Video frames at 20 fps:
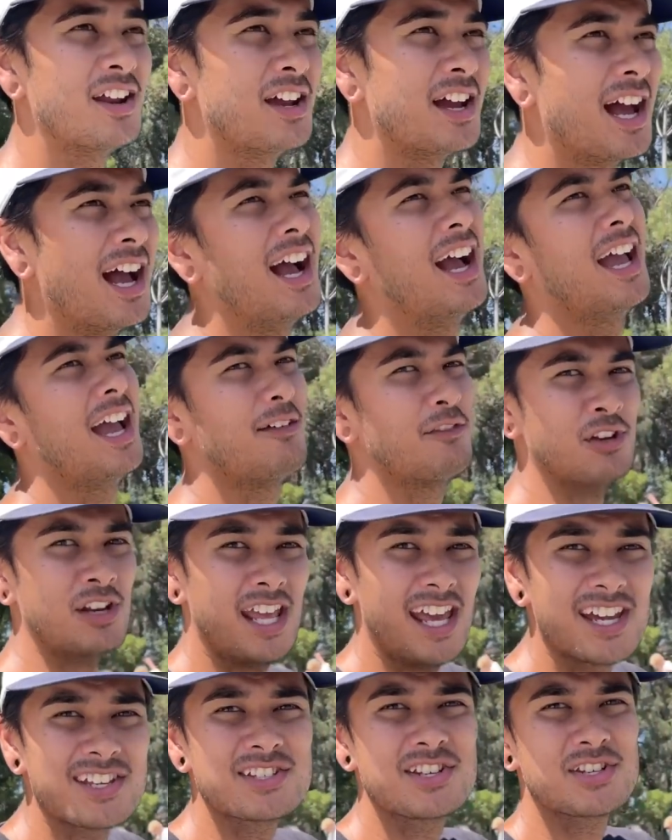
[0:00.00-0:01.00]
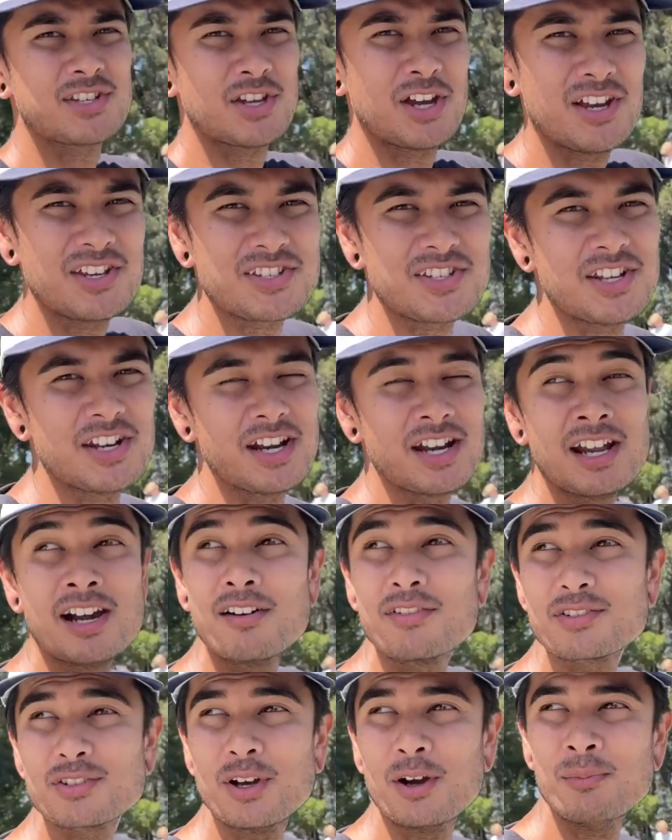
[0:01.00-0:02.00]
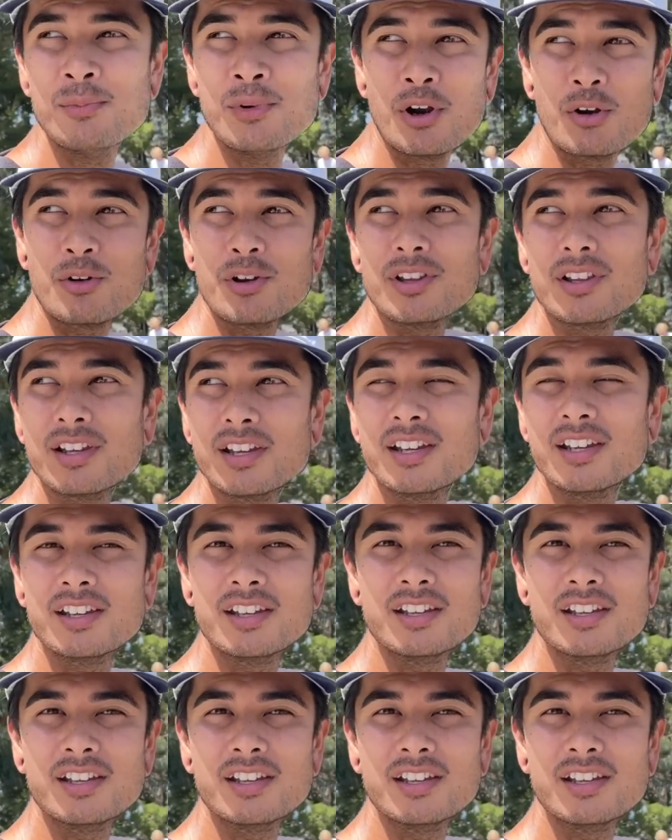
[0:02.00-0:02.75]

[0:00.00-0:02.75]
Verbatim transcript: don't, I haven't exercised it enough, so I'm not really.